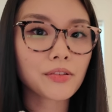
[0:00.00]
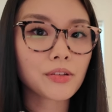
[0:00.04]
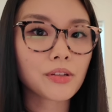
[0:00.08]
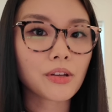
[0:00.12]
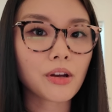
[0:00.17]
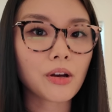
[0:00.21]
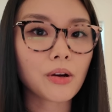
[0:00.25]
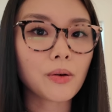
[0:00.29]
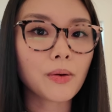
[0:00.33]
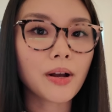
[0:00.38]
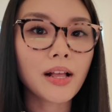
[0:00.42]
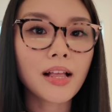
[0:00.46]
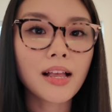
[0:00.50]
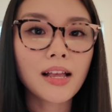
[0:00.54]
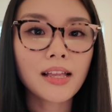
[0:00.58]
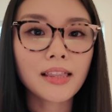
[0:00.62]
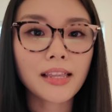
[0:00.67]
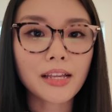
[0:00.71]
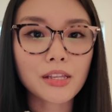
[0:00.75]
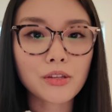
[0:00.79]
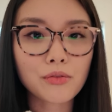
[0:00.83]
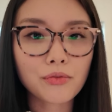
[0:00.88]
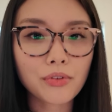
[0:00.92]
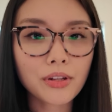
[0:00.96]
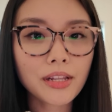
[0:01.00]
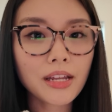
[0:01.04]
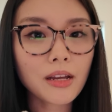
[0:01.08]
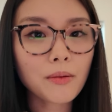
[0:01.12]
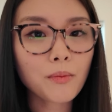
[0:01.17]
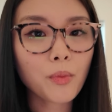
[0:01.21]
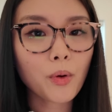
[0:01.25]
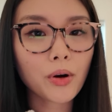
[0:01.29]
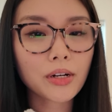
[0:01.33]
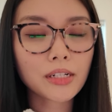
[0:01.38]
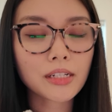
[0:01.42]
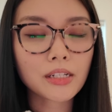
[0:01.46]
So that's really
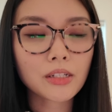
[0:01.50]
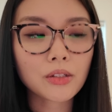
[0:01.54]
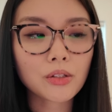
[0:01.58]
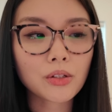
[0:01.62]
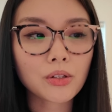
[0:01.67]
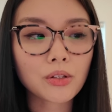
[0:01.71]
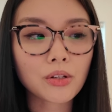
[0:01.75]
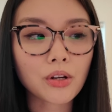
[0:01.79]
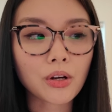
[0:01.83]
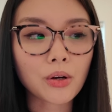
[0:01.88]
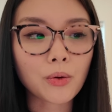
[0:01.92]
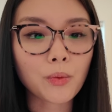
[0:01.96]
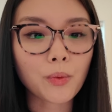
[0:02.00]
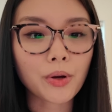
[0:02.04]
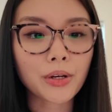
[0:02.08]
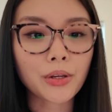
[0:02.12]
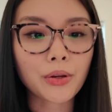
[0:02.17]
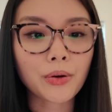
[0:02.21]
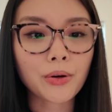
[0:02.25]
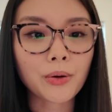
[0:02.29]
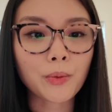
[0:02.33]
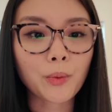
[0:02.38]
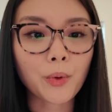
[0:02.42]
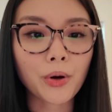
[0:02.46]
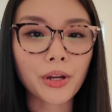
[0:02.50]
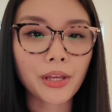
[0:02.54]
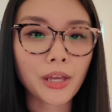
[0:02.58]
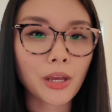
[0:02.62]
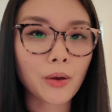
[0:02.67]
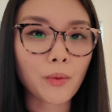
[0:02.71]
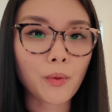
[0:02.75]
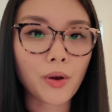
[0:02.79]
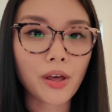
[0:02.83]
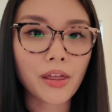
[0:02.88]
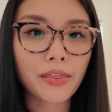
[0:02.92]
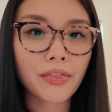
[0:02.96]
important to know when you're
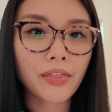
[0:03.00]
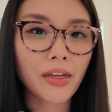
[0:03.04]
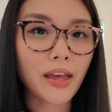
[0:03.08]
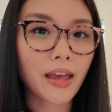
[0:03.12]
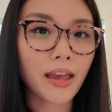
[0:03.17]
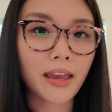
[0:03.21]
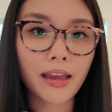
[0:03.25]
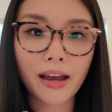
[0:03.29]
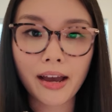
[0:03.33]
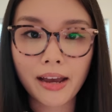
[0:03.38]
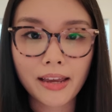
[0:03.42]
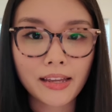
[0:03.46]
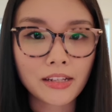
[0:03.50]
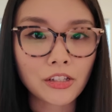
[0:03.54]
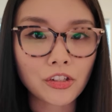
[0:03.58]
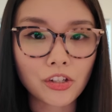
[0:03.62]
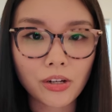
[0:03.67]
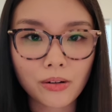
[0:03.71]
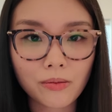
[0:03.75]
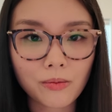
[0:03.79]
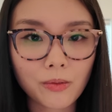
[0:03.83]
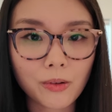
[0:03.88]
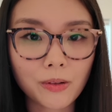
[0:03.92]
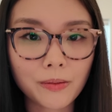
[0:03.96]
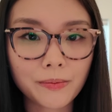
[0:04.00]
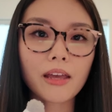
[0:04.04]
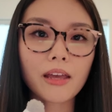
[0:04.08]
working with AI in general.